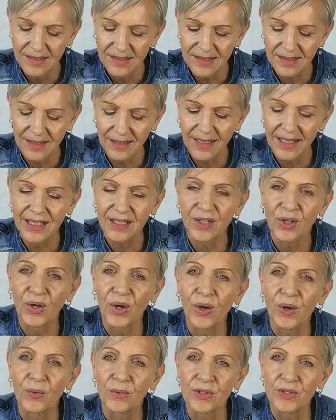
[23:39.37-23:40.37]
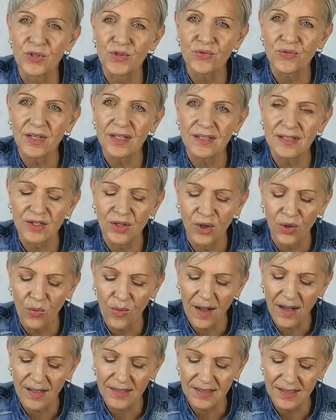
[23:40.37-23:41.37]
to let go and trust
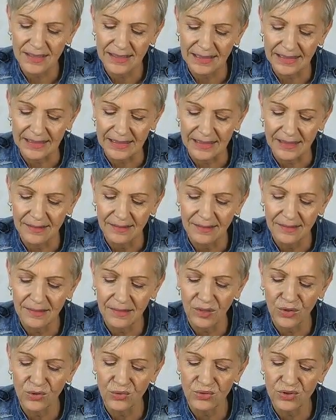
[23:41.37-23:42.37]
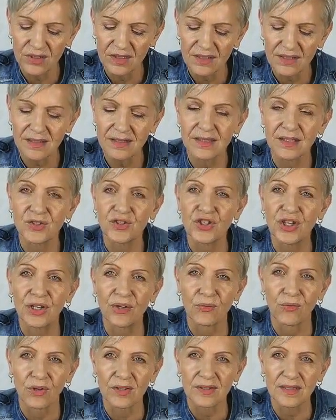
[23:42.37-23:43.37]
wholeheartedly in the goodness, the
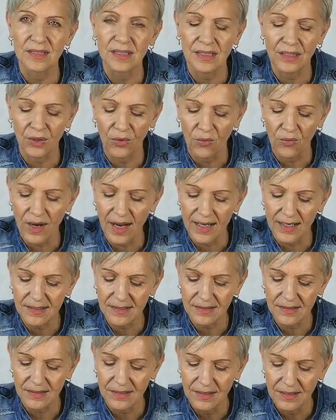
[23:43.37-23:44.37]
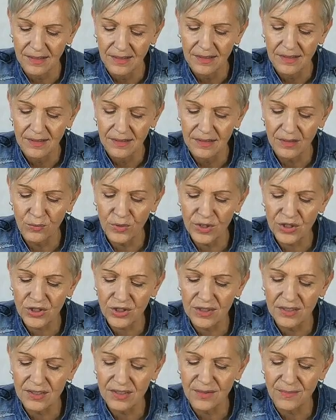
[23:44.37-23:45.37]
generosity and grace that
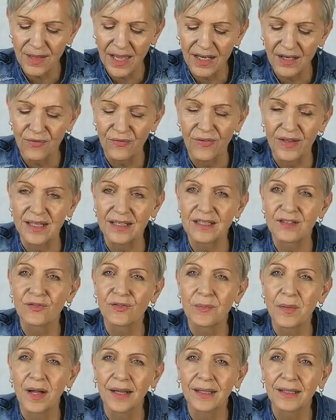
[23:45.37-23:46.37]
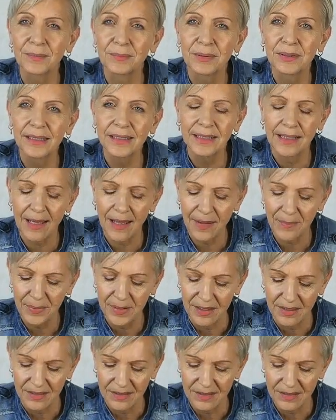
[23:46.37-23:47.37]
wishes to manifest for my complete
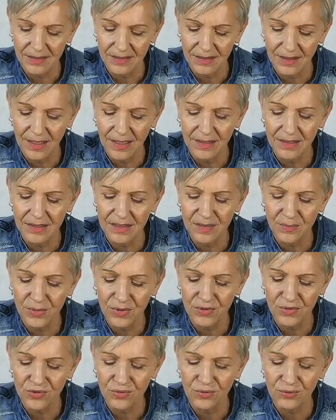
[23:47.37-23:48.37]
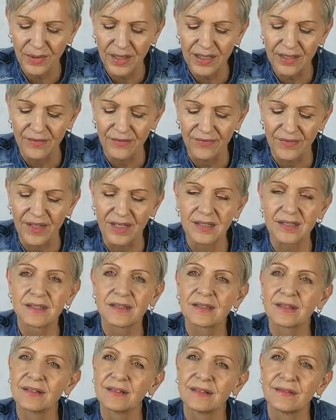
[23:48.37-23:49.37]
happiness and the spiritual
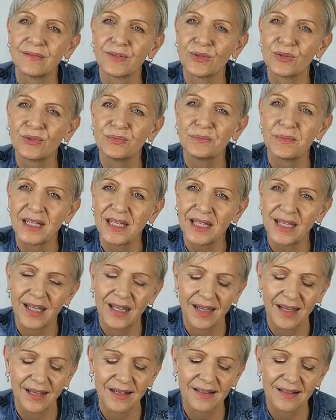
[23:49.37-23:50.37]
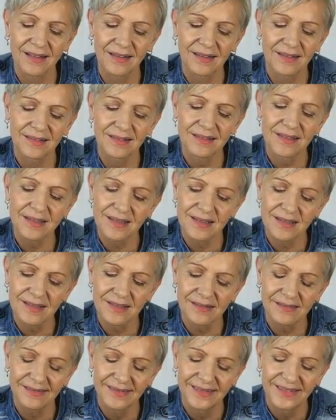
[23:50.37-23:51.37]
benefit of all beings.
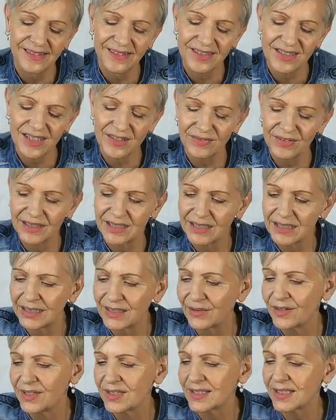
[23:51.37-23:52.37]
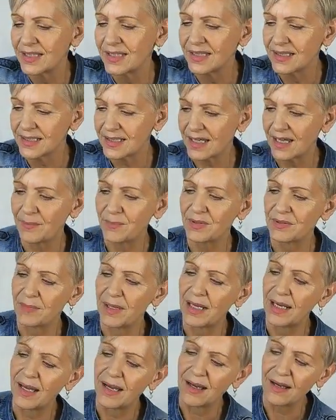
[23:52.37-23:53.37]
Oh, definitely a clearance that needs to happen,
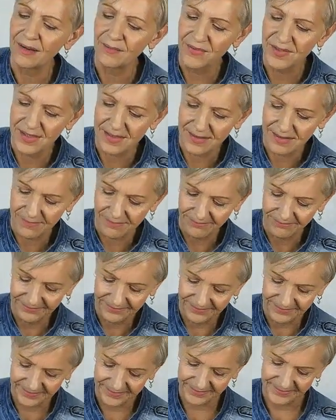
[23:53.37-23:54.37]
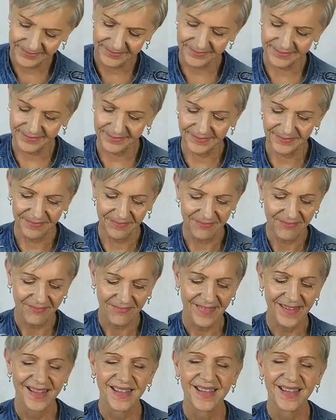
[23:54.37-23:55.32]
my loves. All